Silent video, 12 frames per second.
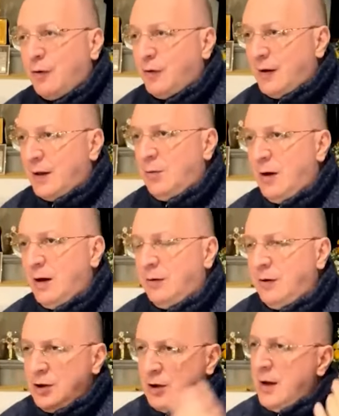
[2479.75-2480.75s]
politicians
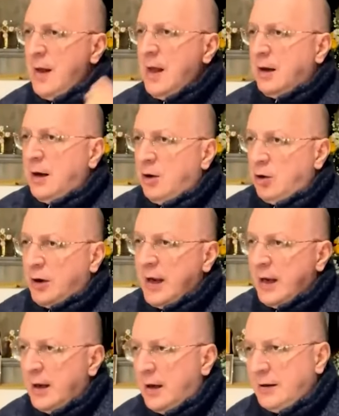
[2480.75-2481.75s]
seem to have gained
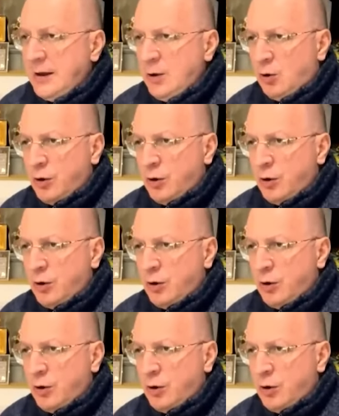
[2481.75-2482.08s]
strength from